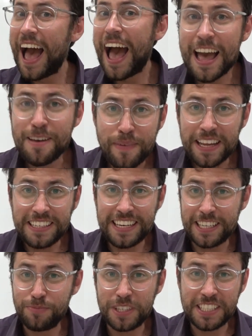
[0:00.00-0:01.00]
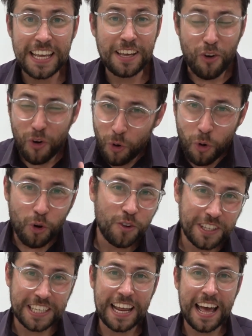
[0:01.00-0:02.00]
I make this mistake all
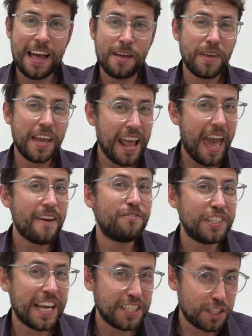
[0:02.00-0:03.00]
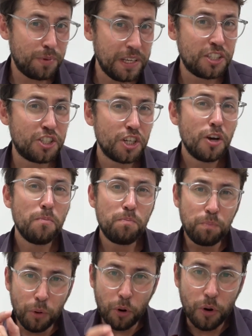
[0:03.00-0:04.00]
the time in everyday speech,
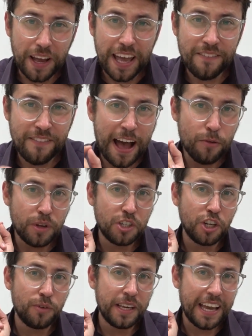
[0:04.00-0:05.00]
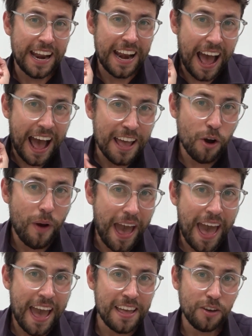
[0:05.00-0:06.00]
but if I were doing an
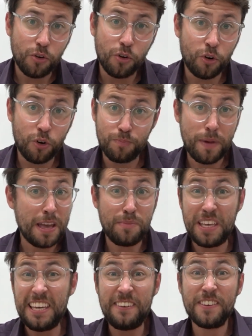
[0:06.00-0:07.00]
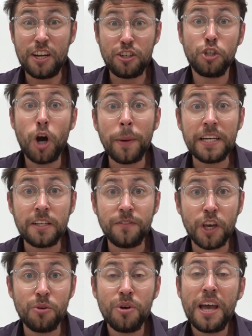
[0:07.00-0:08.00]
IOA or maybe even a job
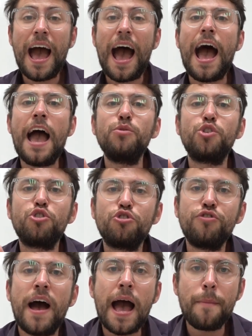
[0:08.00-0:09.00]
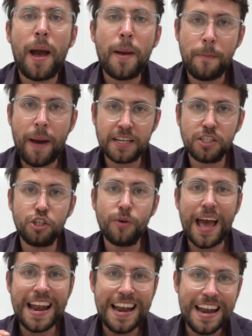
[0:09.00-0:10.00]
interview, I would try my best to
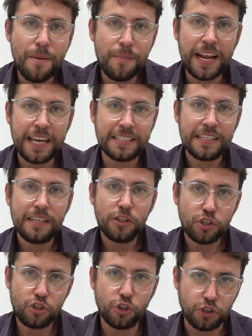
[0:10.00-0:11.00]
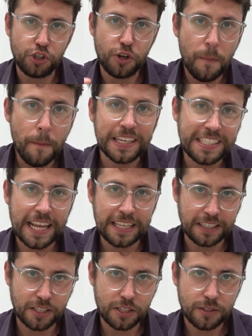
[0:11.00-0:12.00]
eliminate such
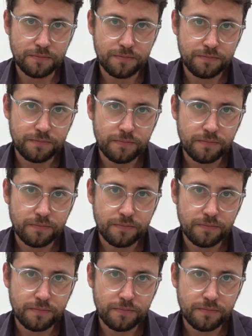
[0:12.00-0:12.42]
mistakes.